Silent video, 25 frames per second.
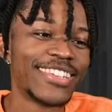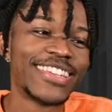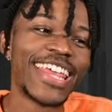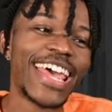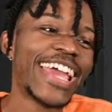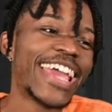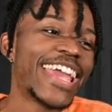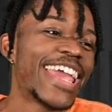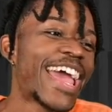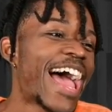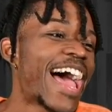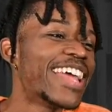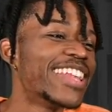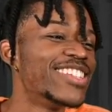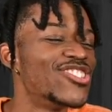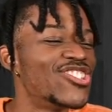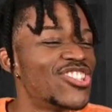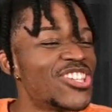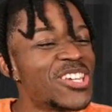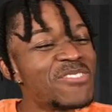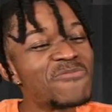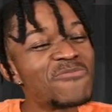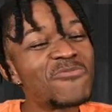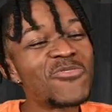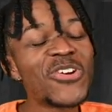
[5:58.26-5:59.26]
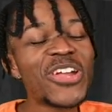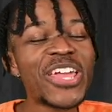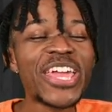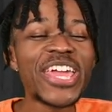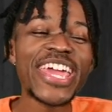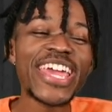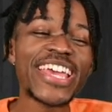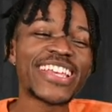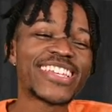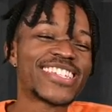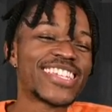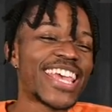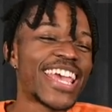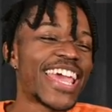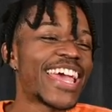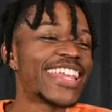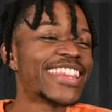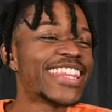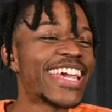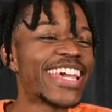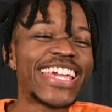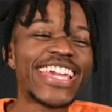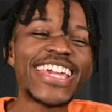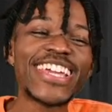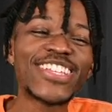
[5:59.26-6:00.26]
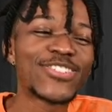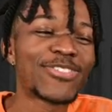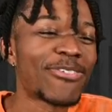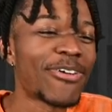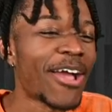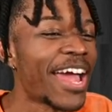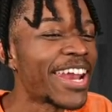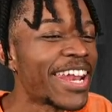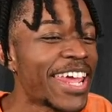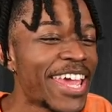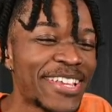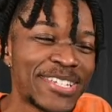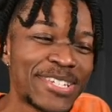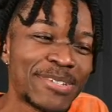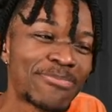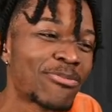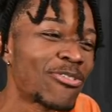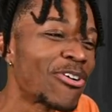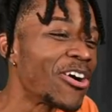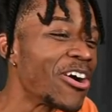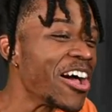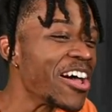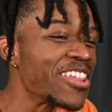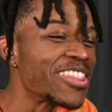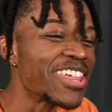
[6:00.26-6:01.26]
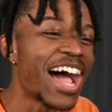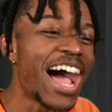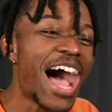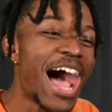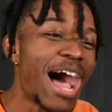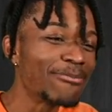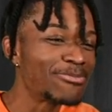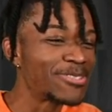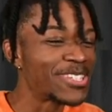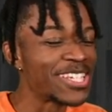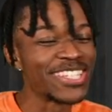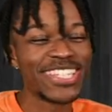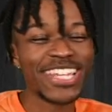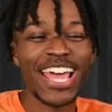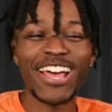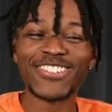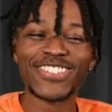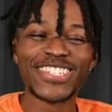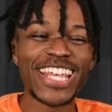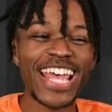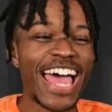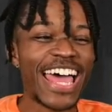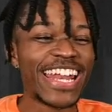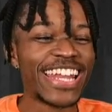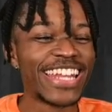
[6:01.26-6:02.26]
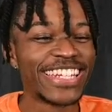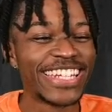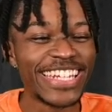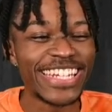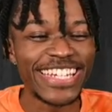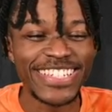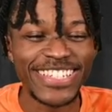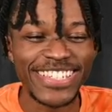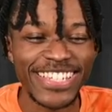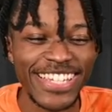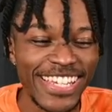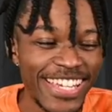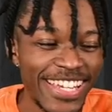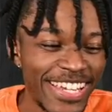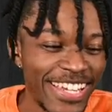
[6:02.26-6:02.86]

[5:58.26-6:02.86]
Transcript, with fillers: They got G Wiz saying that he trying to explore other options outside of DC.